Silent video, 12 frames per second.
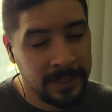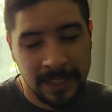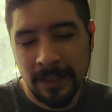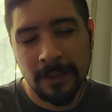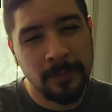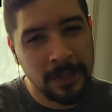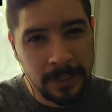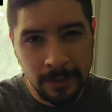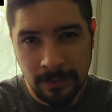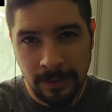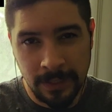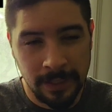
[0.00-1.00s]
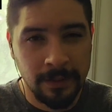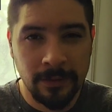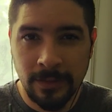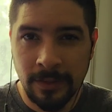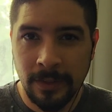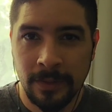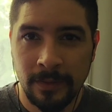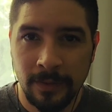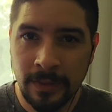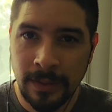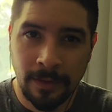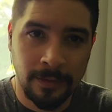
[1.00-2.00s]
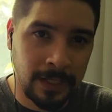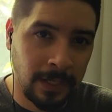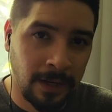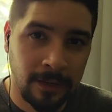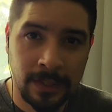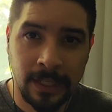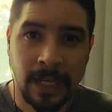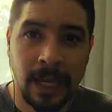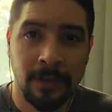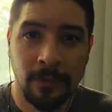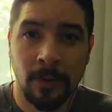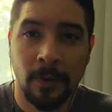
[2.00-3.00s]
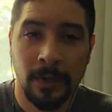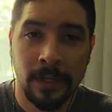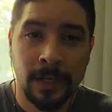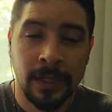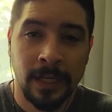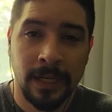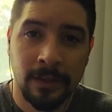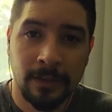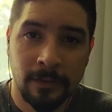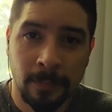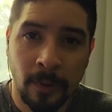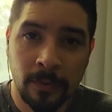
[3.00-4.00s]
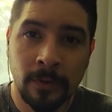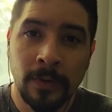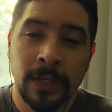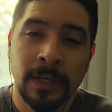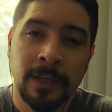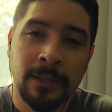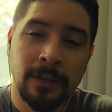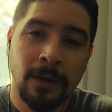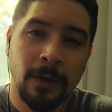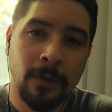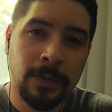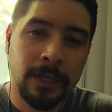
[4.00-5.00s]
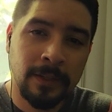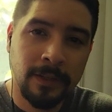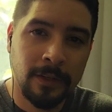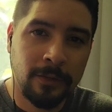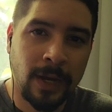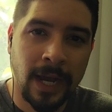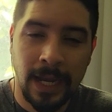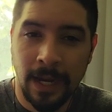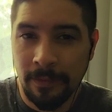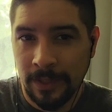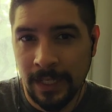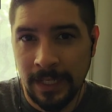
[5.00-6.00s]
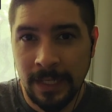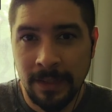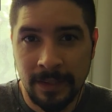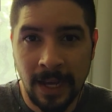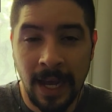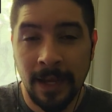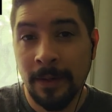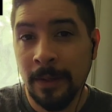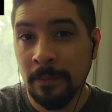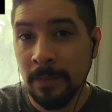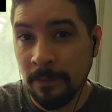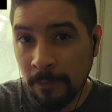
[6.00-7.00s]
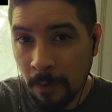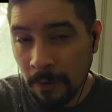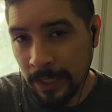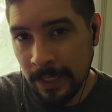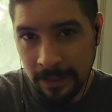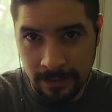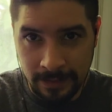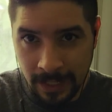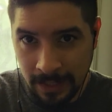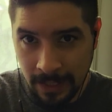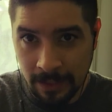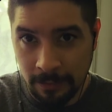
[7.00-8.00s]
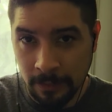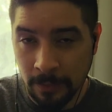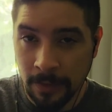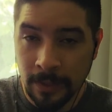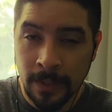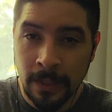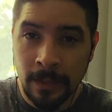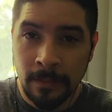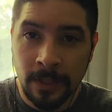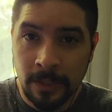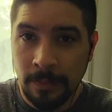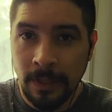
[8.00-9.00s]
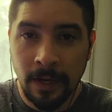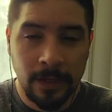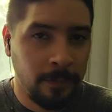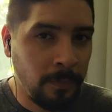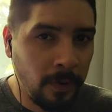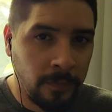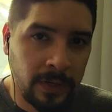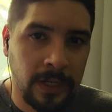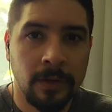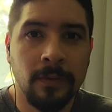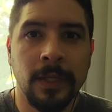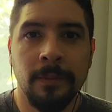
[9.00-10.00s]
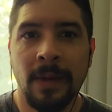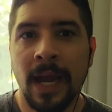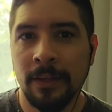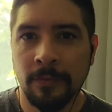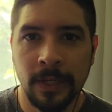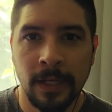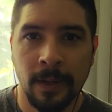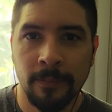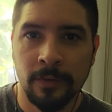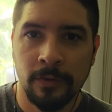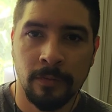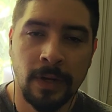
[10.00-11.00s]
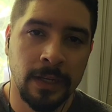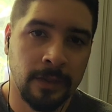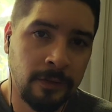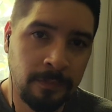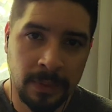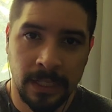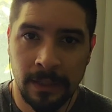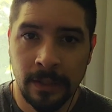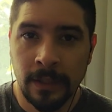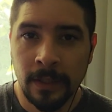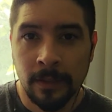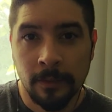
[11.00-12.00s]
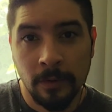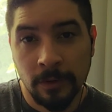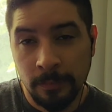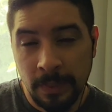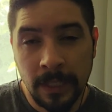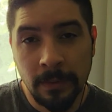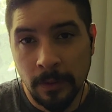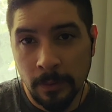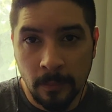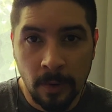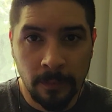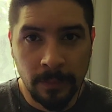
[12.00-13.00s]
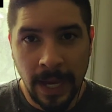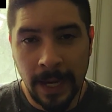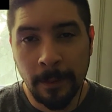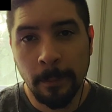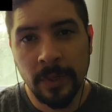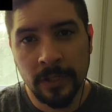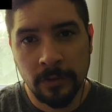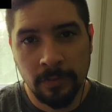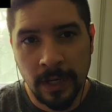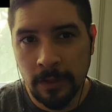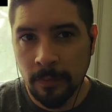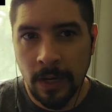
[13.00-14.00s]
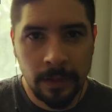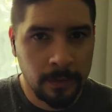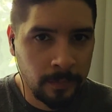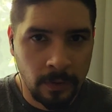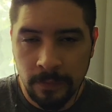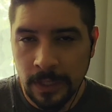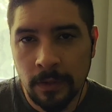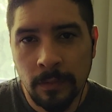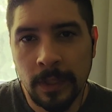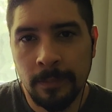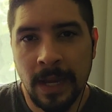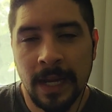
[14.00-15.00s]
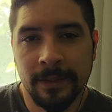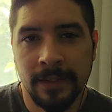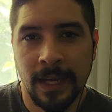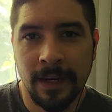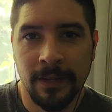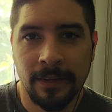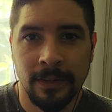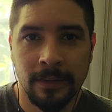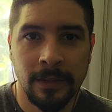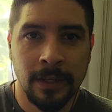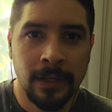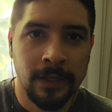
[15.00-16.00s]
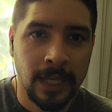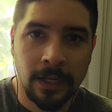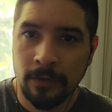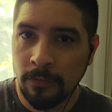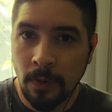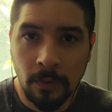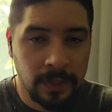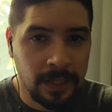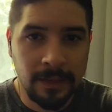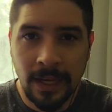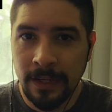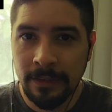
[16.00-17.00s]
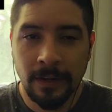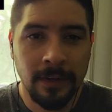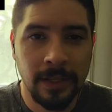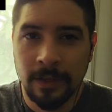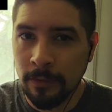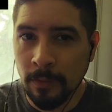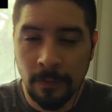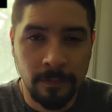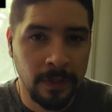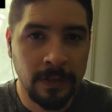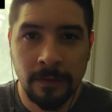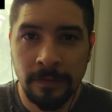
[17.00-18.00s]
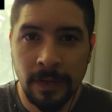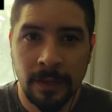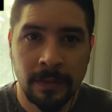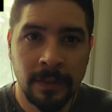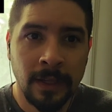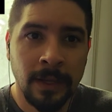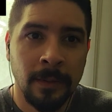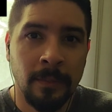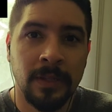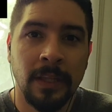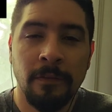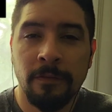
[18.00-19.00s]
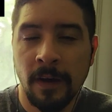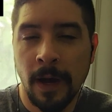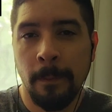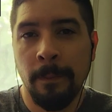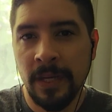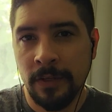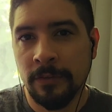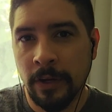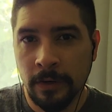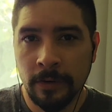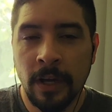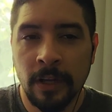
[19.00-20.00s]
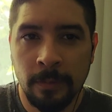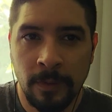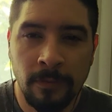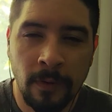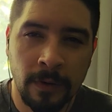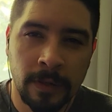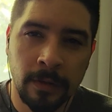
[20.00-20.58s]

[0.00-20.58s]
He doesn't really use it. He usually uses everything else he can throw in his disposal. So he's going to try everything he's got before he gets to that last resort. So let's be honest, both are equally matched when it comes to strength, speed. Well, speed a little more Adam, but strength-wise, they're both equally matched in that essence. They could throw things at each other. They can throw fist to fist, but they fought big juggernauts before.